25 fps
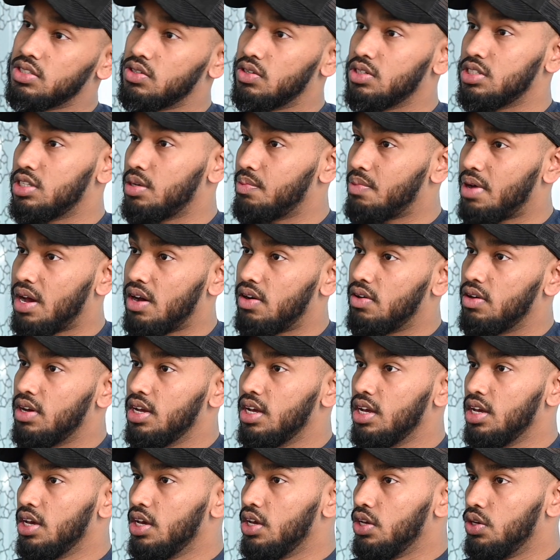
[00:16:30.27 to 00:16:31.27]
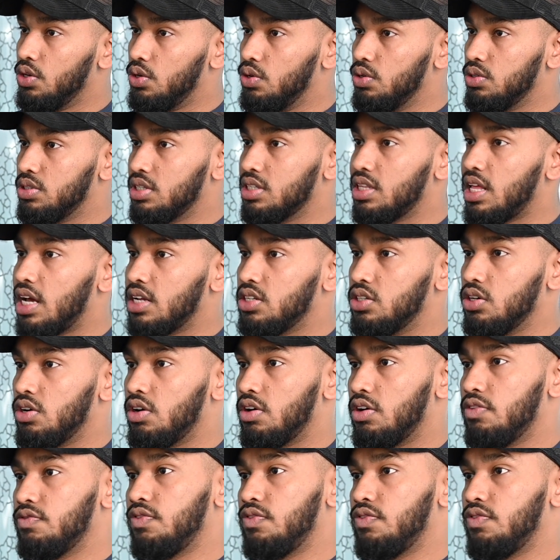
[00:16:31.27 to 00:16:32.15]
So it's about using that to your